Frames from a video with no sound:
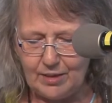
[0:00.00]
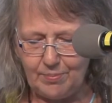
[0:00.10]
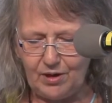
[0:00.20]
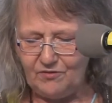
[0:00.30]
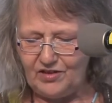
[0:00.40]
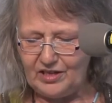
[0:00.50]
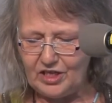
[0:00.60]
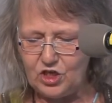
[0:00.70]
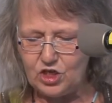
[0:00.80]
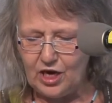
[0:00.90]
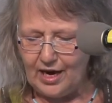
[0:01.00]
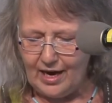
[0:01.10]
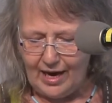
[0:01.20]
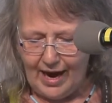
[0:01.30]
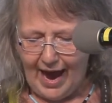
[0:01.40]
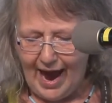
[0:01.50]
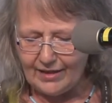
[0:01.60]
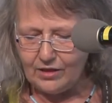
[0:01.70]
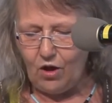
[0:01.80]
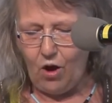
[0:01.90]
A typical village
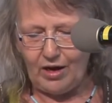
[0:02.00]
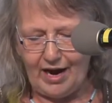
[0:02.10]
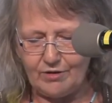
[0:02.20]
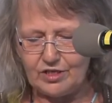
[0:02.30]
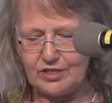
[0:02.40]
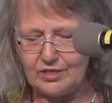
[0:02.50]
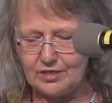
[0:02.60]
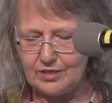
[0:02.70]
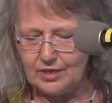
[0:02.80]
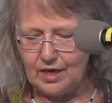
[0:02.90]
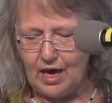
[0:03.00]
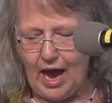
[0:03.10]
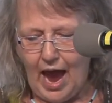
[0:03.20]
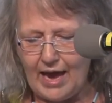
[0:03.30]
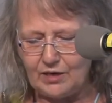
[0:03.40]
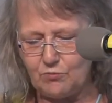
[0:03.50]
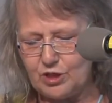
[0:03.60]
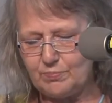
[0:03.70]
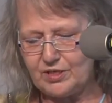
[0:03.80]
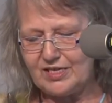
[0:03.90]
had longhouses, and it
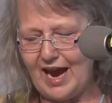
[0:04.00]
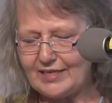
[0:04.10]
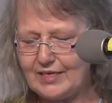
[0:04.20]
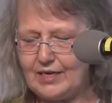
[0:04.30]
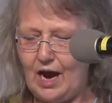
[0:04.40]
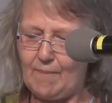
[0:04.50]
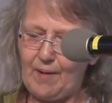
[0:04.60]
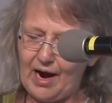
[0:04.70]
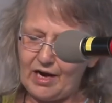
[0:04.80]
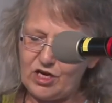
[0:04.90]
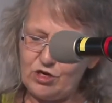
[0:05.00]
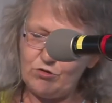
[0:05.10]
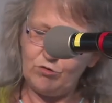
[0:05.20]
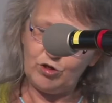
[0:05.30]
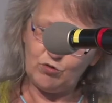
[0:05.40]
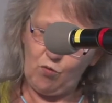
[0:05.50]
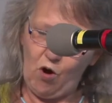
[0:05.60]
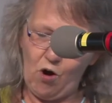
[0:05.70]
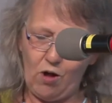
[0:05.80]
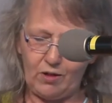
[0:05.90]
was protected by a huge
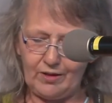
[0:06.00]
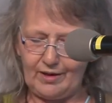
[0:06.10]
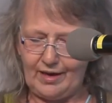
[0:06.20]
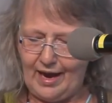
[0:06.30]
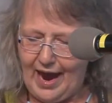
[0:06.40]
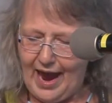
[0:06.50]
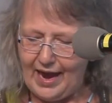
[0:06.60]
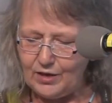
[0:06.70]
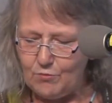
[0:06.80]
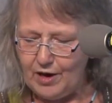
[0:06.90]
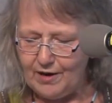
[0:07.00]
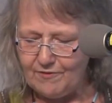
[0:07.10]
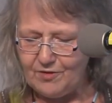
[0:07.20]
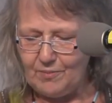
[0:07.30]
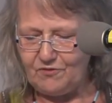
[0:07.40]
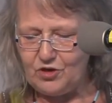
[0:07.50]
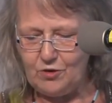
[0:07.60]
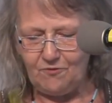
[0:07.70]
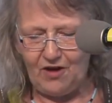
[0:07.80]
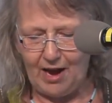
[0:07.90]
wall anywhere from a
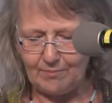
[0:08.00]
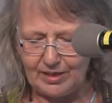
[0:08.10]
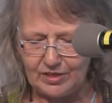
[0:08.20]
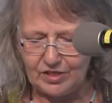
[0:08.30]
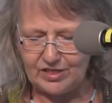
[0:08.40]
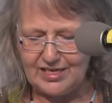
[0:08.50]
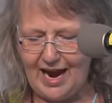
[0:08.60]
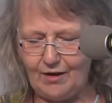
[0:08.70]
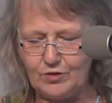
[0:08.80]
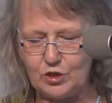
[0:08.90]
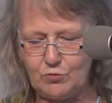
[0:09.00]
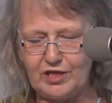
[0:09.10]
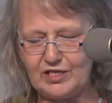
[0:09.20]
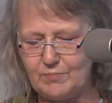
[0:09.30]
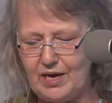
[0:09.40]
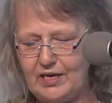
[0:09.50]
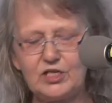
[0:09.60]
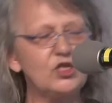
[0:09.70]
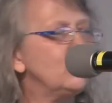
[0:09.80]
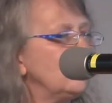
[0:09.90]
few families to towns with as
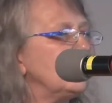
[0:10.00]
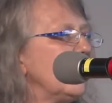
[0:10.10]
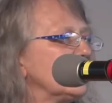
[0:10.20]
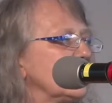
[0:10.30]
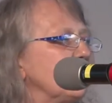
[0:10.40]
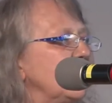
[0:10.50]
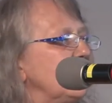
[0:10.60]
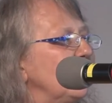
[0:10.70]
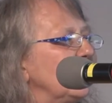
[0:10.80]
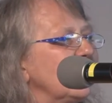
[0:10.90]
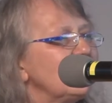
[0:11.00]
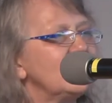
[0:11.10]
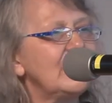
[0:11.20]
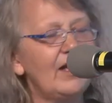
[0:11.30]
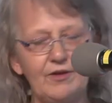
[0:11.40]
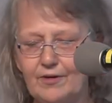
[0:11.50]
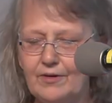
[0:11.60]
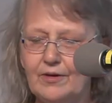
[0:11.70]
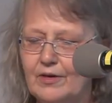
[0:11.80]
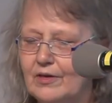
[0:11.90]
many as 2,000 people lived together.